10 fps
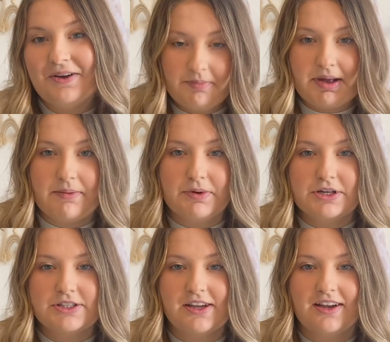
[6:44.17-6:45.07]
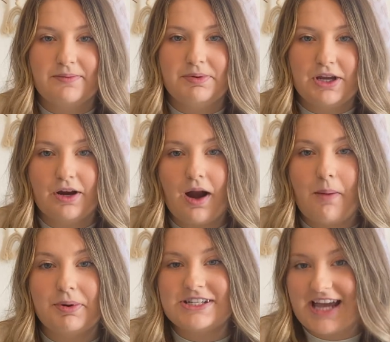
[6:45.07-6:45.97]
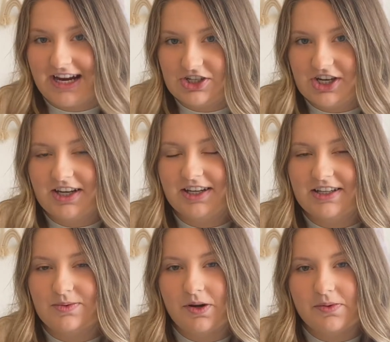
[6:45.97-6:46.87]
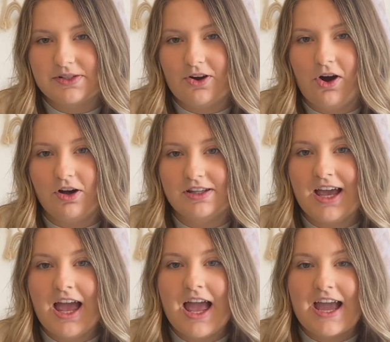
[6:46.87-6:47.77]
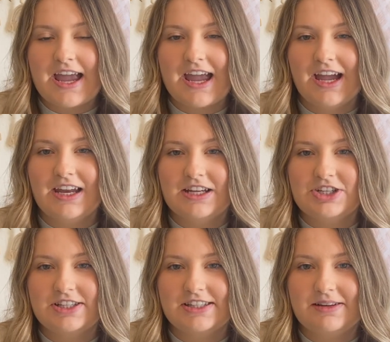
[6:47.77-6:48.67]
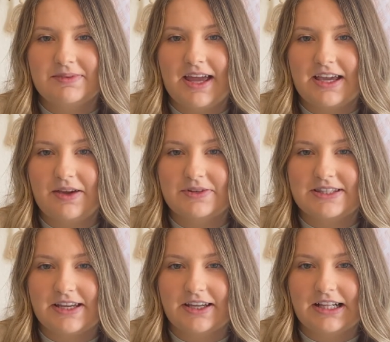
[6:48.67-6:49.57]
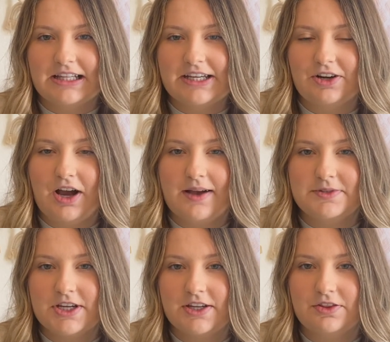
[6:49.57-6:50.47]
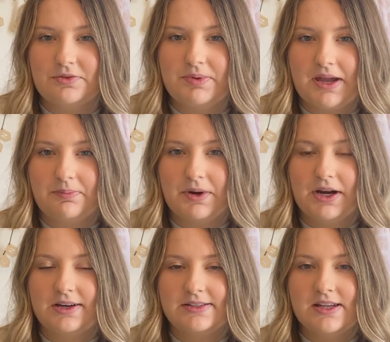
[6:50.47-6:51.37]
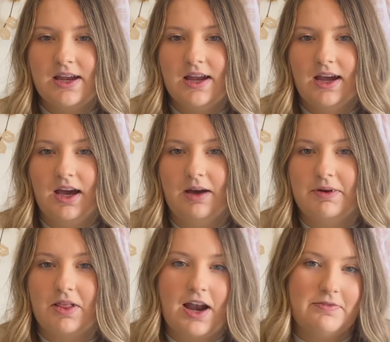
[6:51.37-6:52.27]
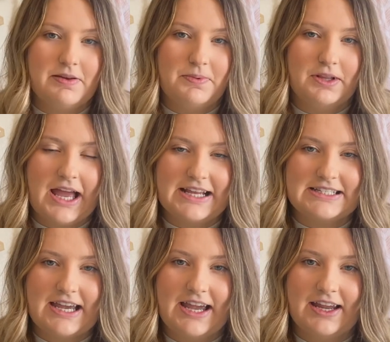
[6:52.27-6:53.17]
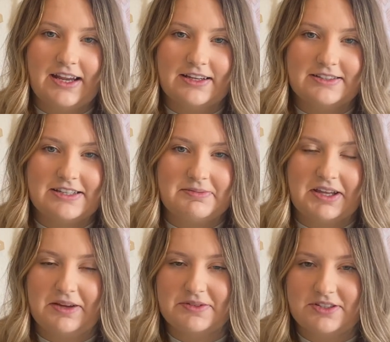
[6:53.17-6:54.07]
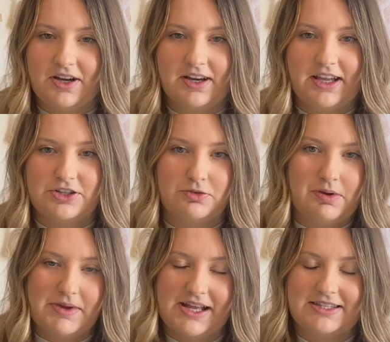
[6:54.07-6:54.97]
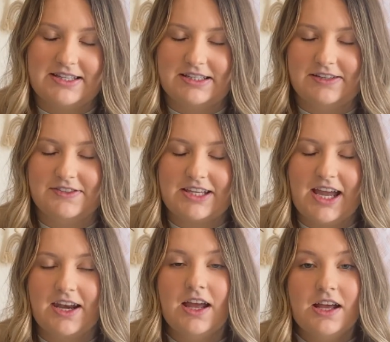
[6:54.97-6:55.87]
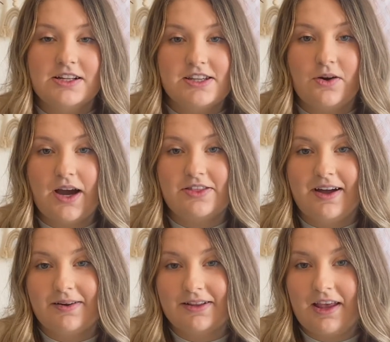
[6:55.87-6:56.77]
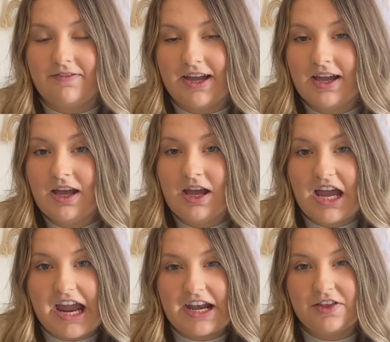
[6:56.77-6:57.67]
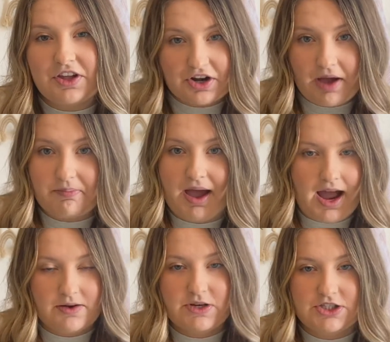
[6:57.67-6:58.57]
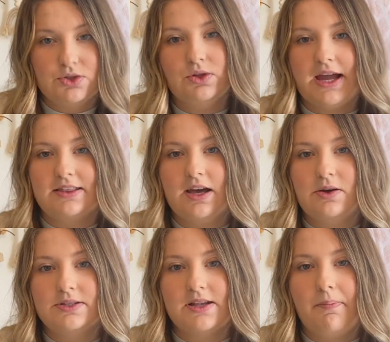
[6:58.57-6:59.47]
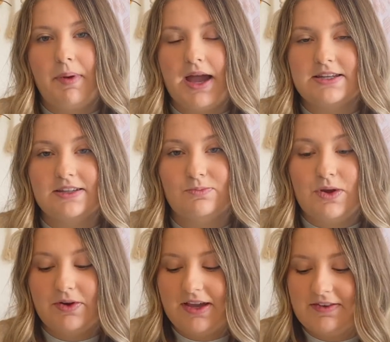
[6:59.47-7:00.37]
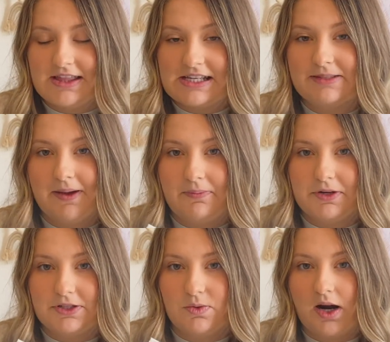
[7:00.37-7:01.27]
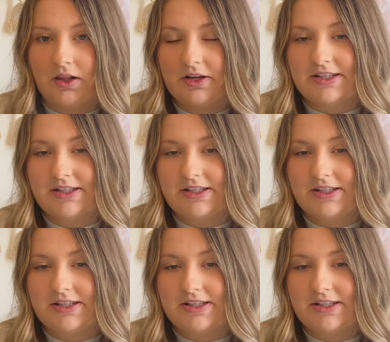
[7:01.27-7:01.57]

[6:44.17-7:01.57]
Pampers Pure Protection is what it was called, and it just seemed like it was like a cleaner option through Pampers. A lot of people liked it. It seemed like it was good in case your baby had sensitive skin, so I thought I would love it. And they're not bad. We do like those, but we were given these Pampers Swaddlers